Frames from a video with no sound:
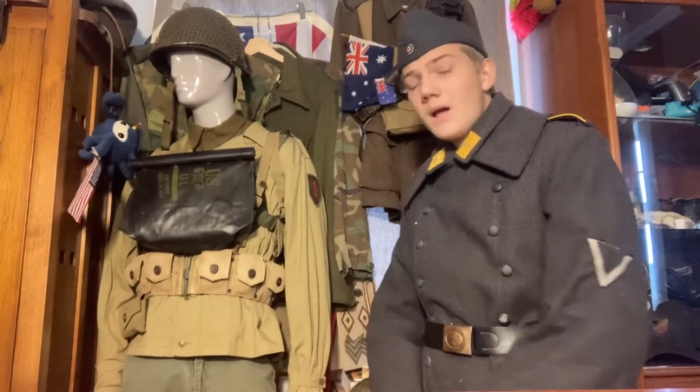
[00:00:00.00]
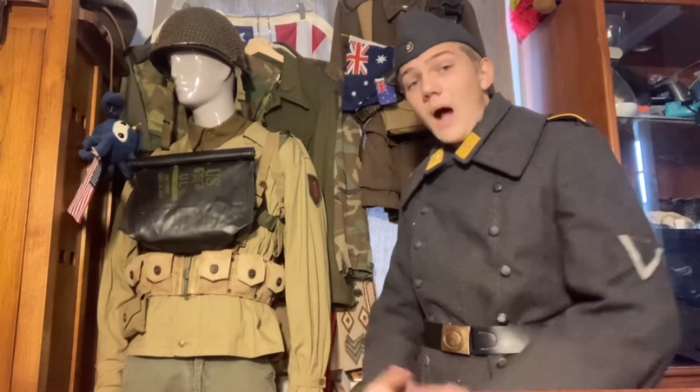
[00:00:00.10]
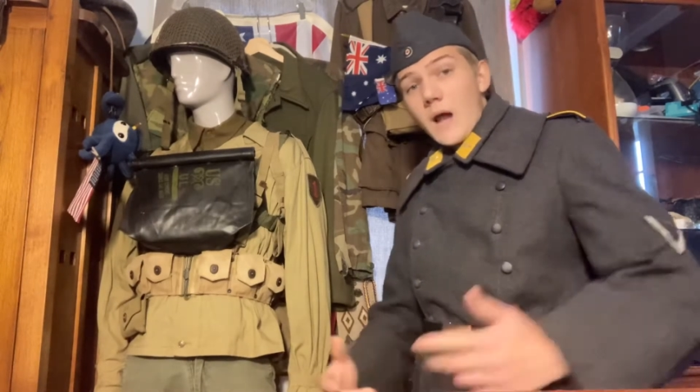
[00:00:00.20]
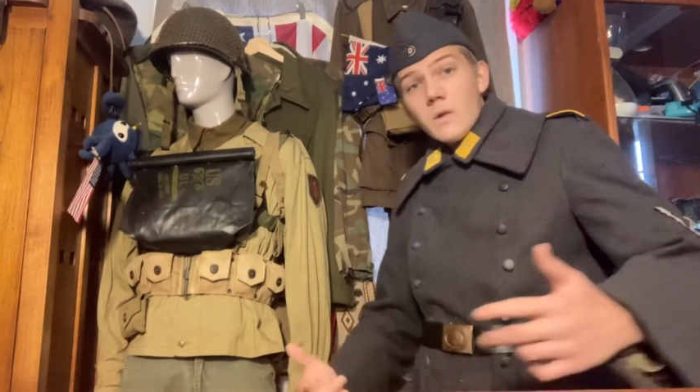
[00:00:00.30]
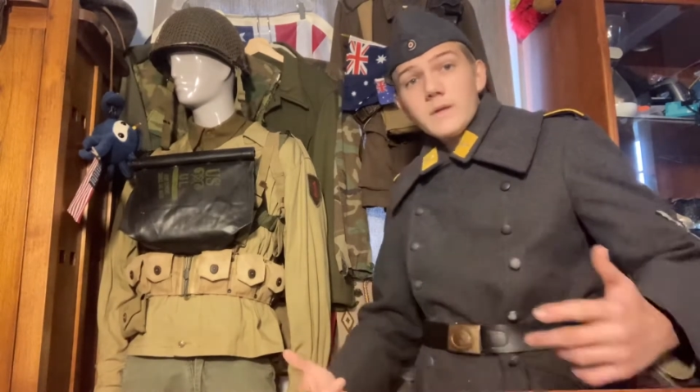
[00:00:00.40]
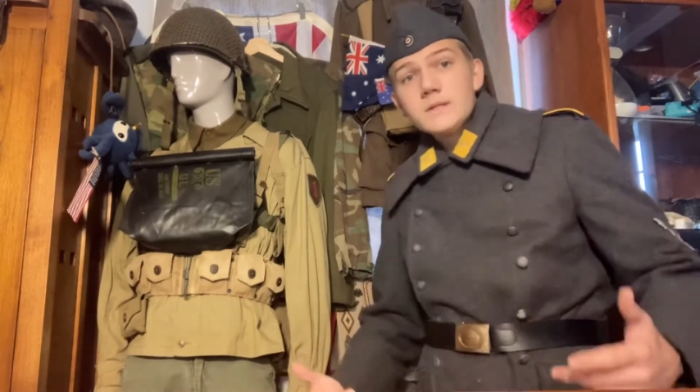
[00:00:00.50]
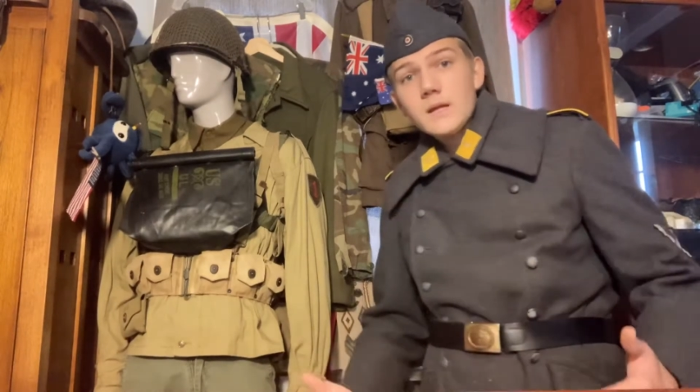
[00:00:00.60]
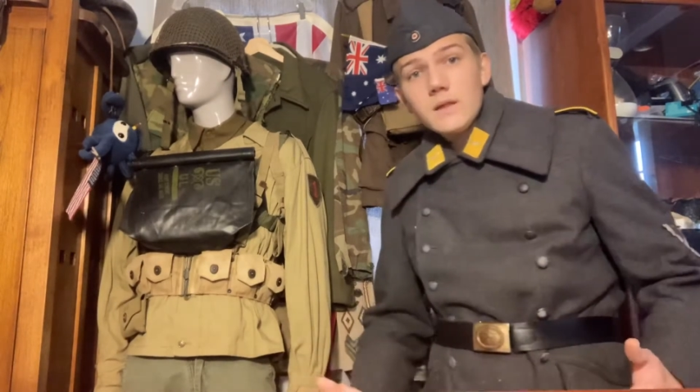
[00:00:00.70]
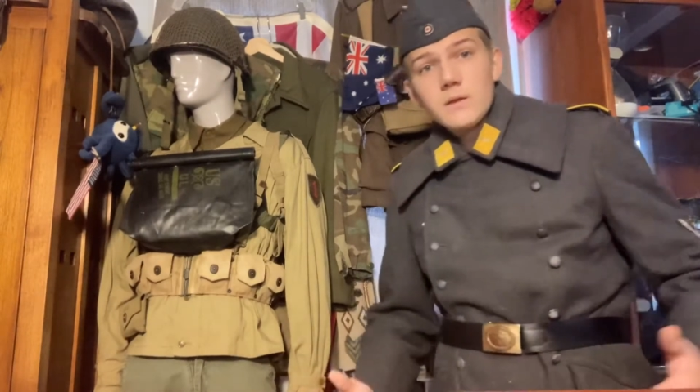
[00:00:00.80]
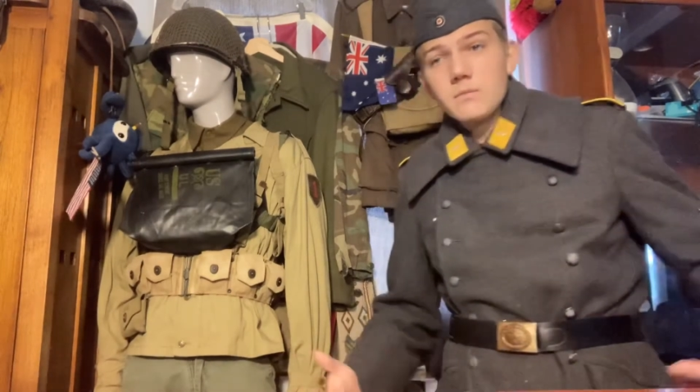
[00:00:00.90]
I know they
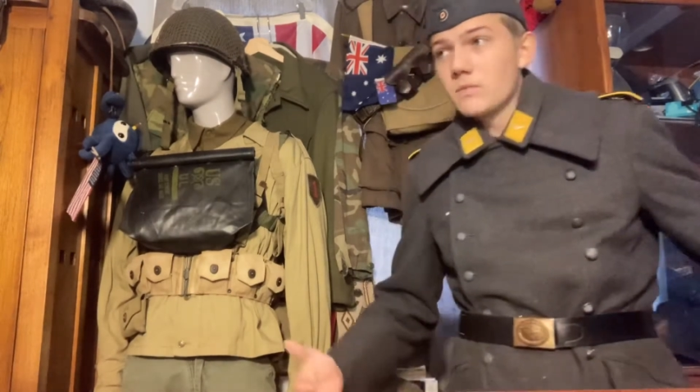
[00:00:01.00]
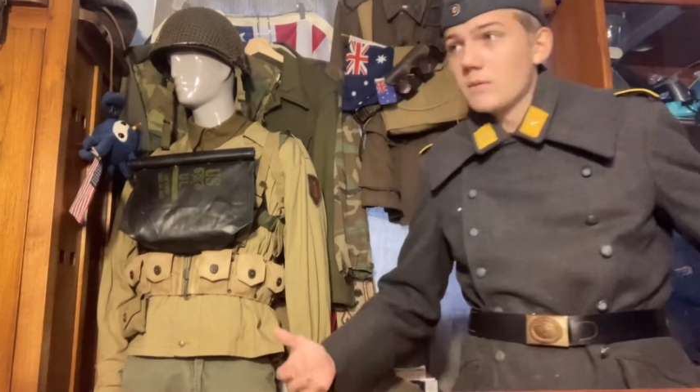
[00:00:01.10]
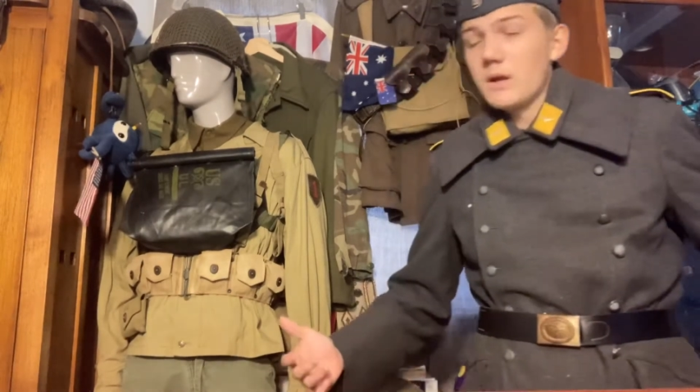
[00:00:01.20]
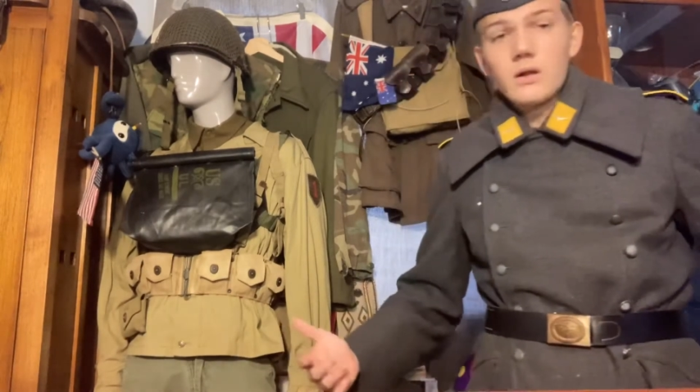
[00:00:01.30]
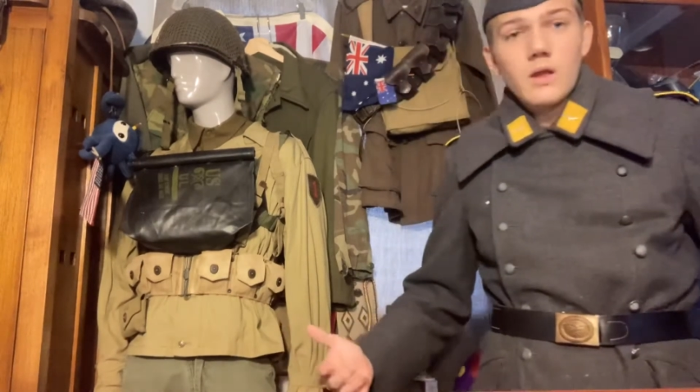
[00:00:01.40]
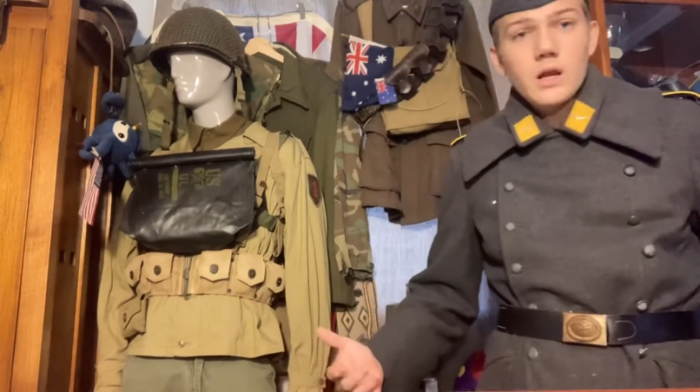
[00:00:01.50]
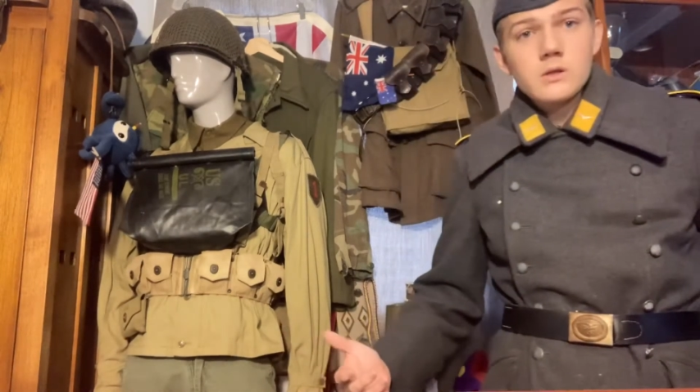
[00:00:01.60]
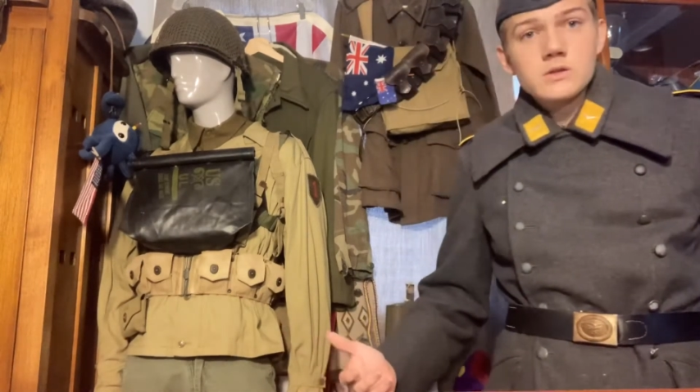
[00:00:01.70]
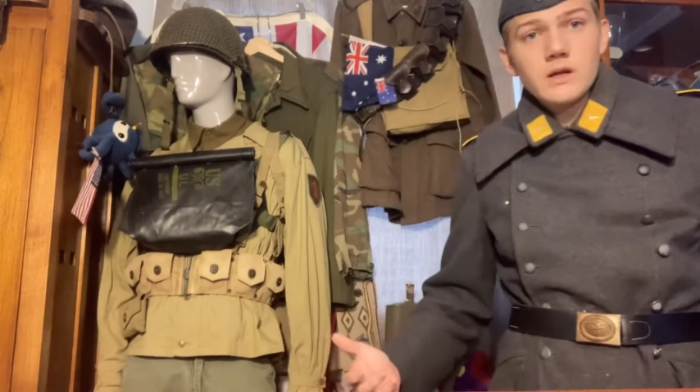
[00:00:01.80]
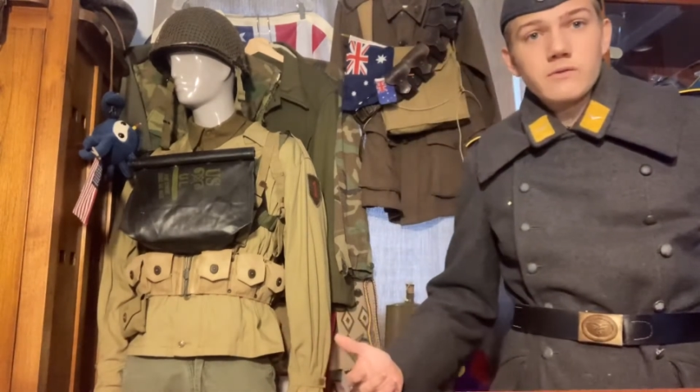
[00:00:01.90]
say they make a lot of
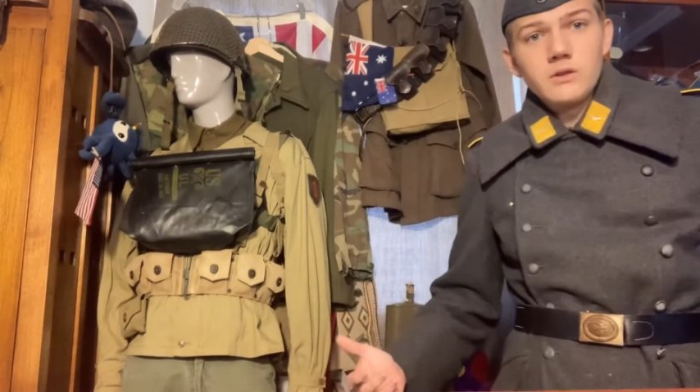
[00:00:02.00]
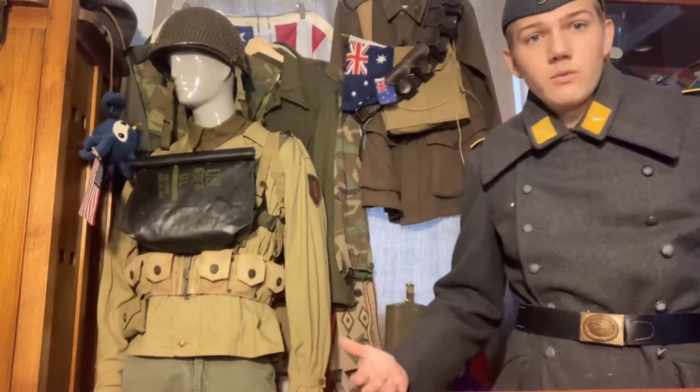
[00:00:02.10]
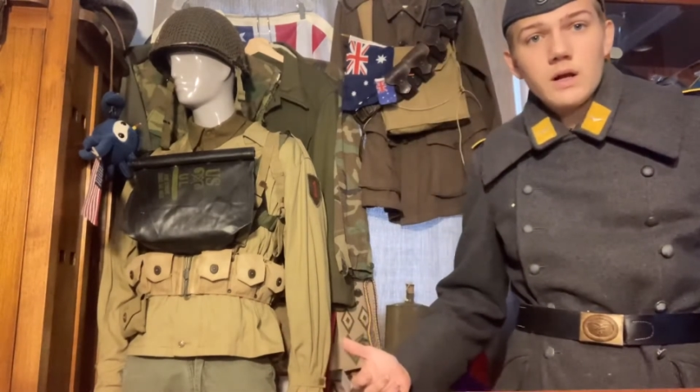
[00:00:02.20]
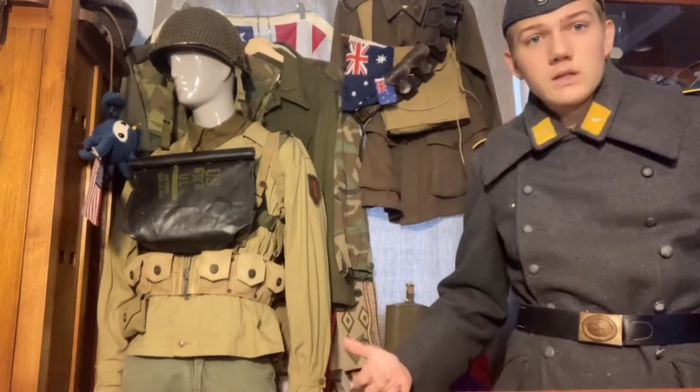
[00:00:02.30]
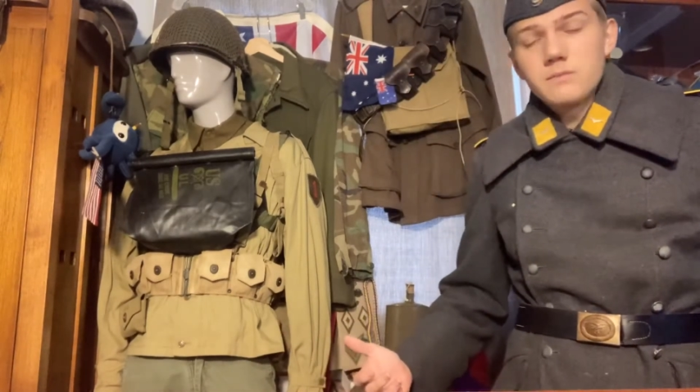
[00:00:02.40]
their stuff in the US,